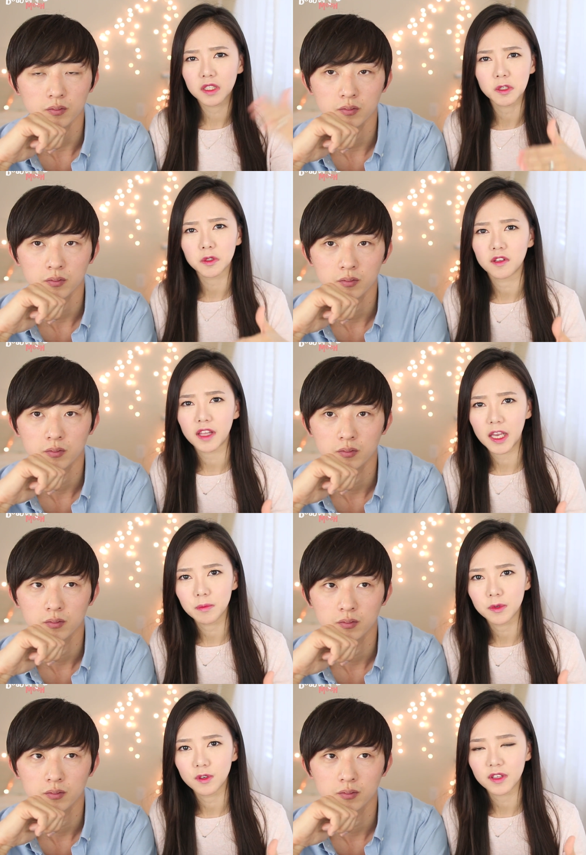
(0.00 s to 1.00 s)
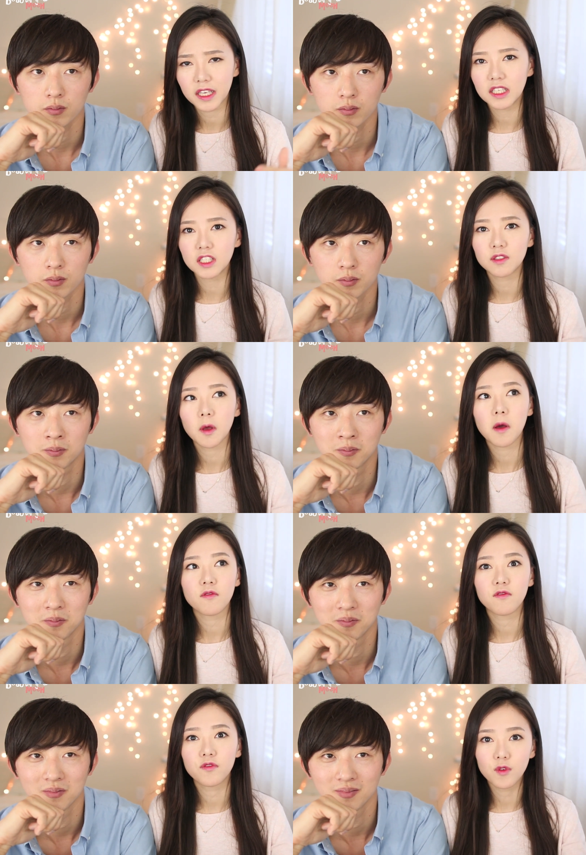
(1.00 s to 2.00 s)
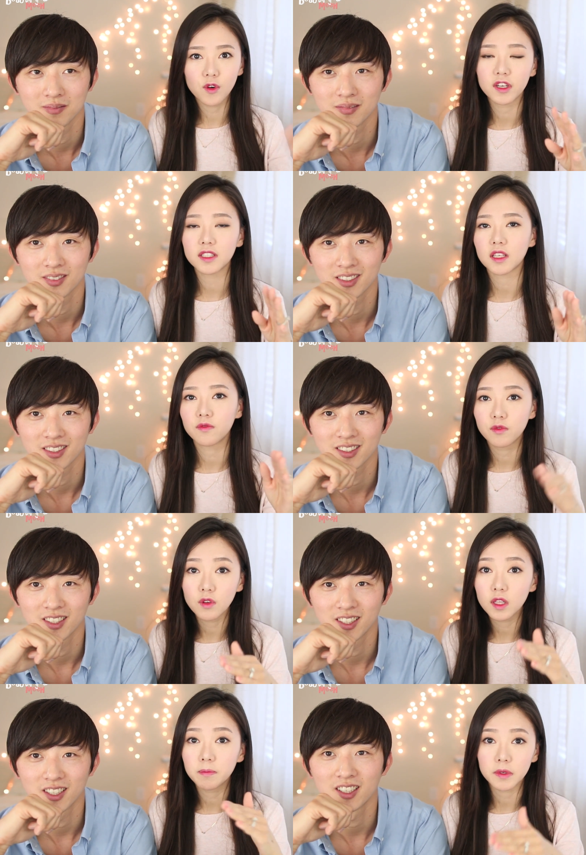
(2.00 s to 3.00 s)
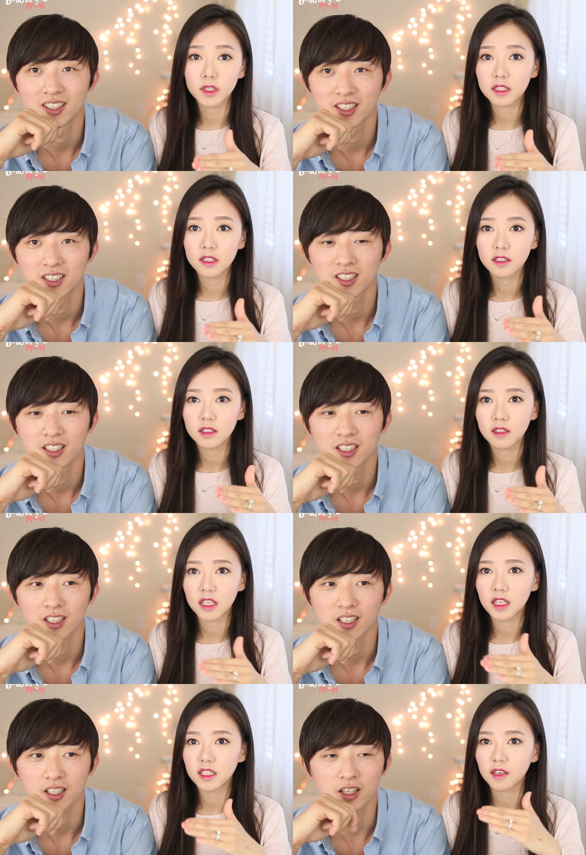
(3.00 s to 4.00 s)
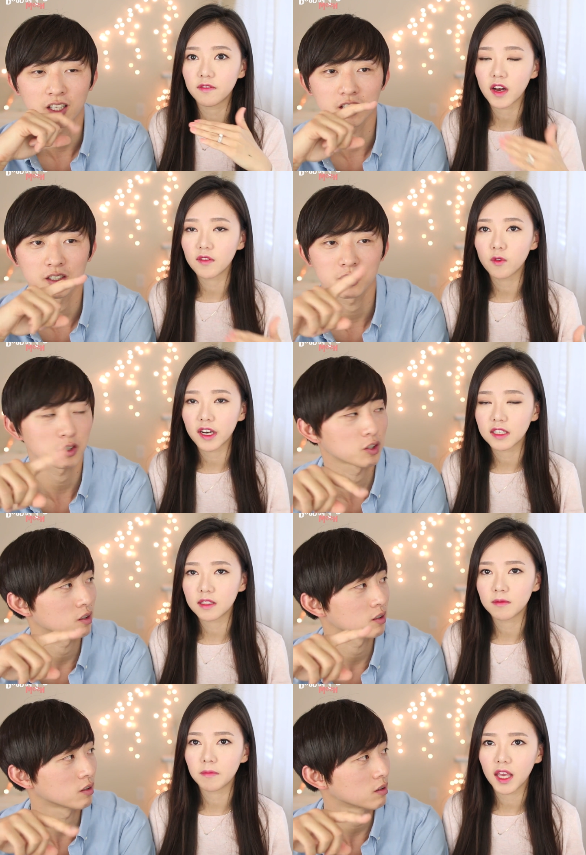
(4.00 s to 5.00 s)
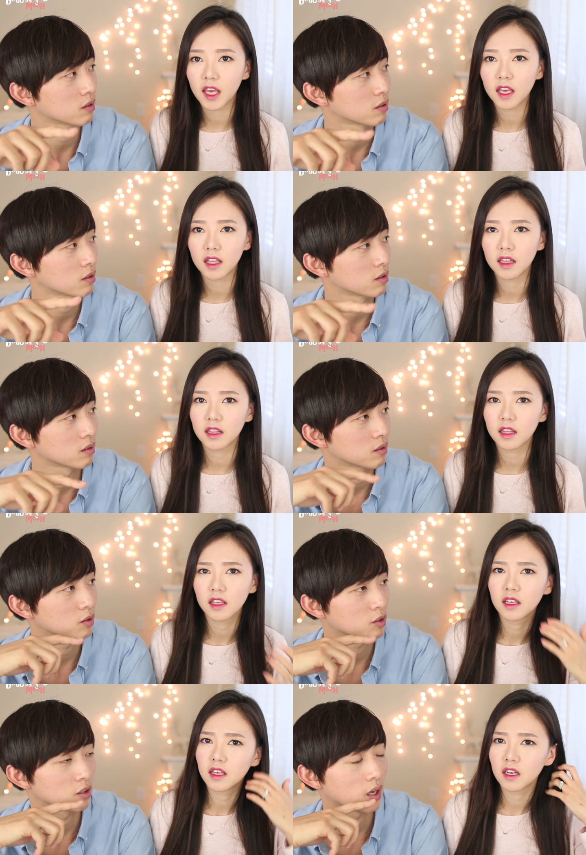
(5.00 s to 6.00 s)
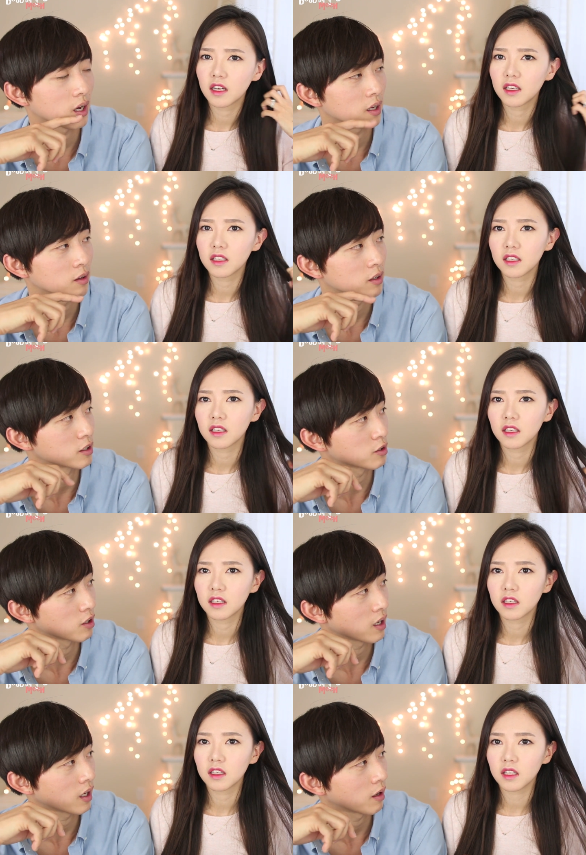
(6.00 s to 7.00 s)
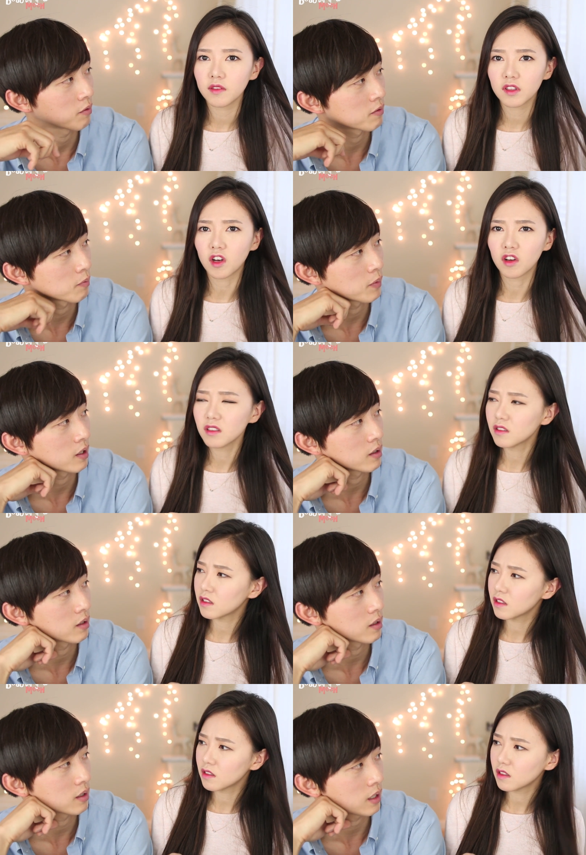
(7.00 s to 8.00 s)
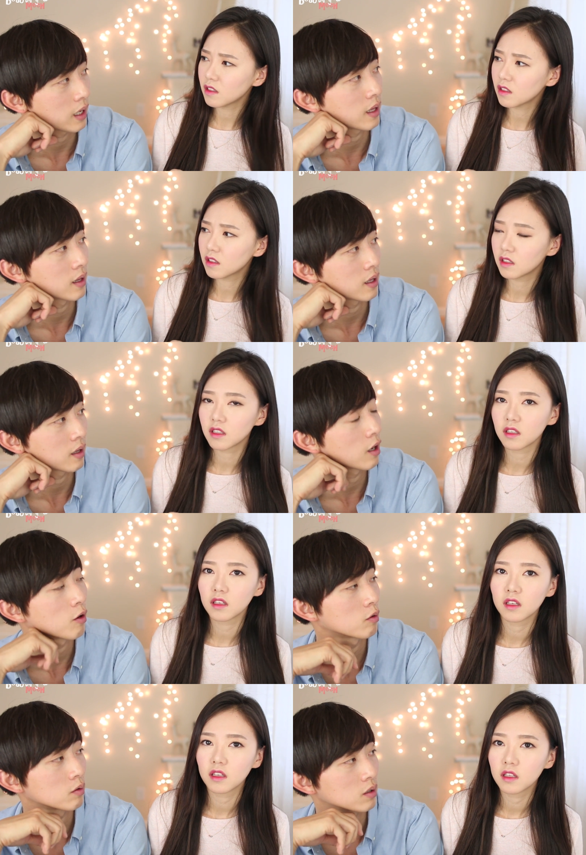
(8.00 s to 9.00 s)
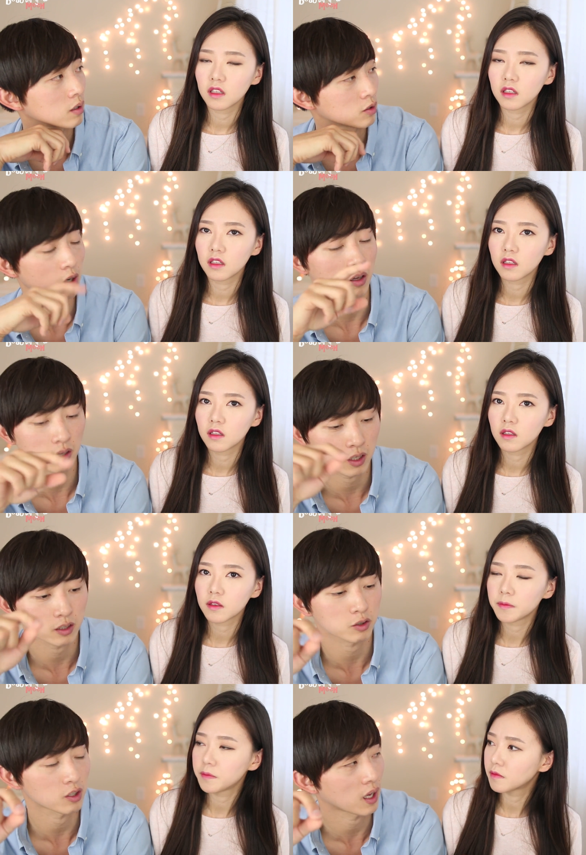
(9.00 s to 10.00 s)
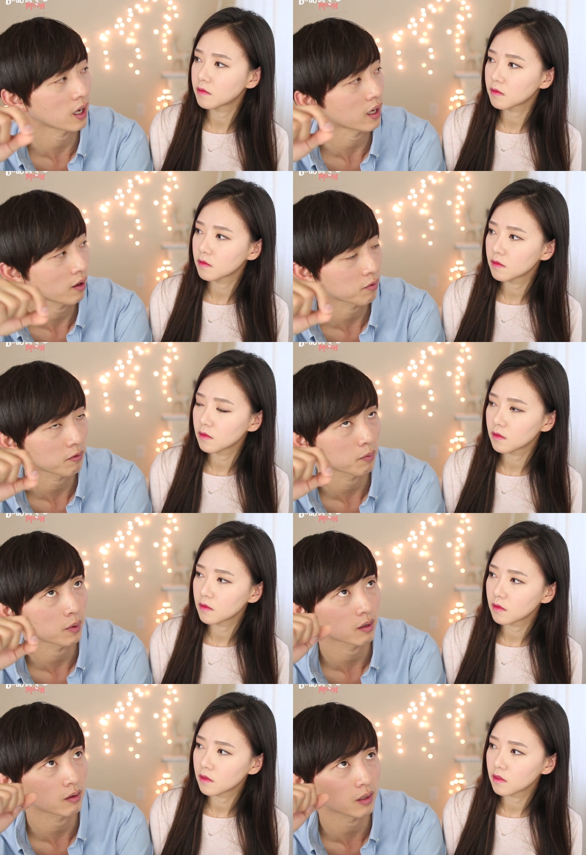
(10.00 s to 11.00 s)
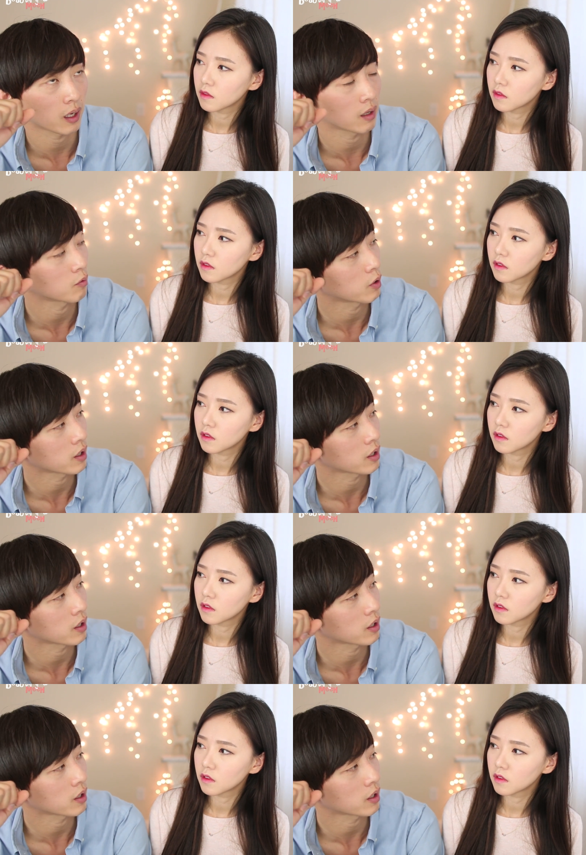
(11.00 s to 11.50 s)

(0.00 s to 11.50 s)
Speaker 1: schedule in April. Like he's full. He's like fully booked like he has like five weddings in May and
Speaker 2: July until July I have about August, ten. No, until July I have about ten